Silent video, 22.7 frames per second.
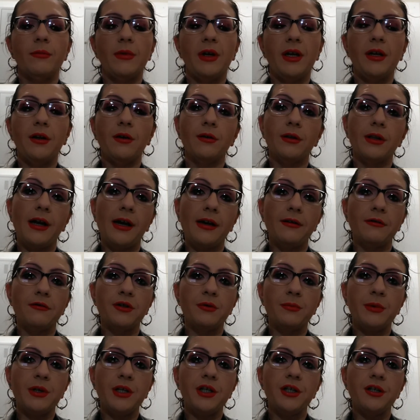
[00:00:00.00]
May your
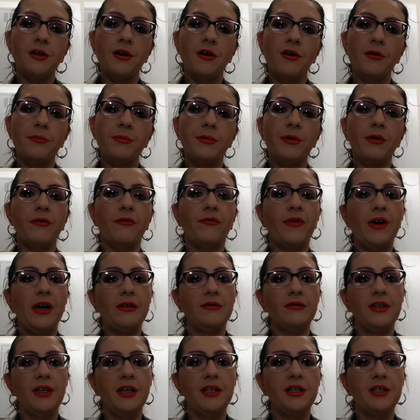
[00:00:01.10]
liners be sharp, your
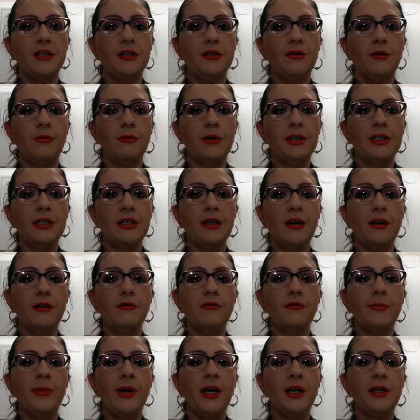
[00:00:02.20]
foundation always
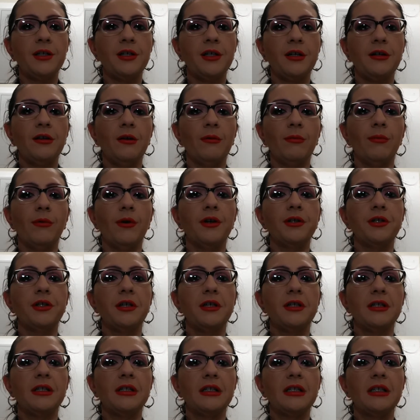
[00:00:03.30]
color match, and your
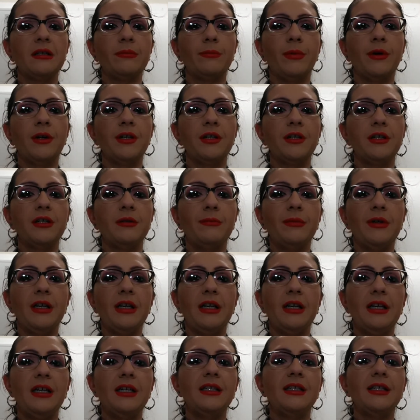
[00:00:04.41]
brushes and sponges
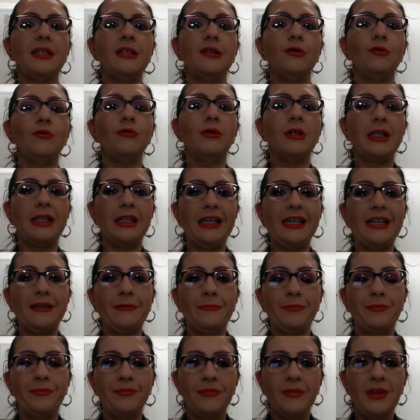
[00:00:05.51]
be easy to
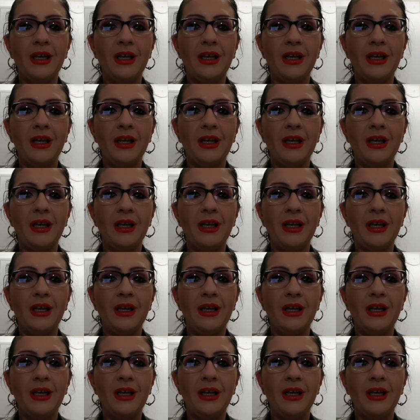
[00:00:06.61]
clean.